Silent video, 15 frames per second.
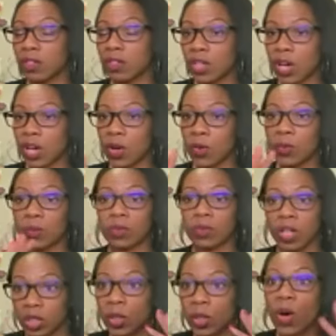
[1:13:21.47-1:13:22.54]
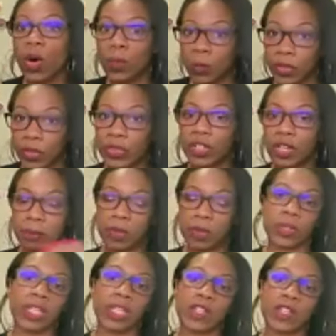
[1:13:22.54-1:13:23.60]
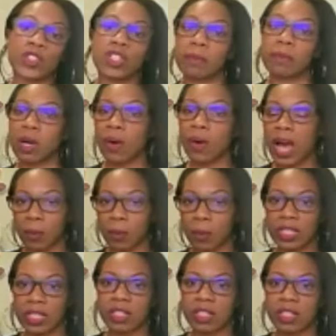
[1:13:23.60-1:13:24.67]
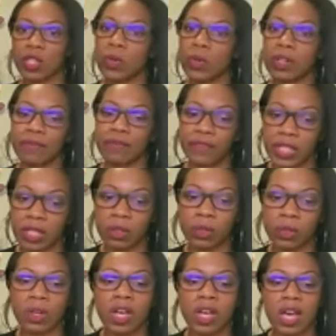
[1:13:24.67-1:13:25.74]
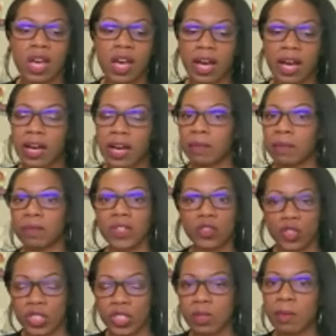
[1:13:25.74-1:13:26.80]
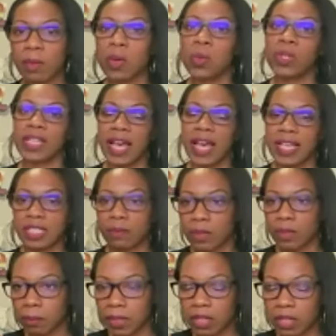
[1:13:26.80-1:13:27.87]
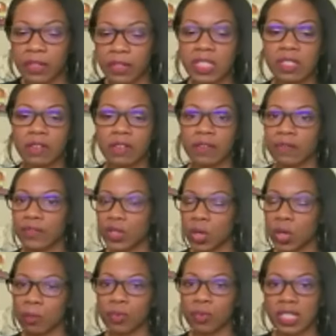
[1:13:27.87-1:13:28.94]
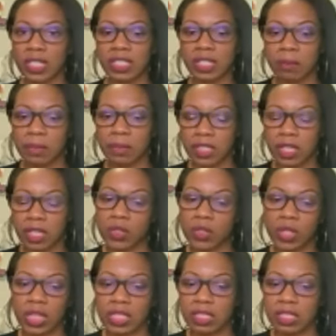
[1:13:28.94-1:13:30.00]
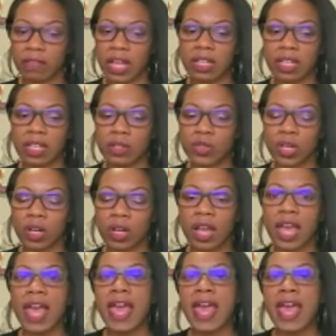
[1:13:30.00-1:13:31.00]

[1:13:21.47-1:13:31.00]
you know, along with the communication about how it is that you want to feel um, the G spot orgasm, the benefits of, you know, prostate massage and things of that nature.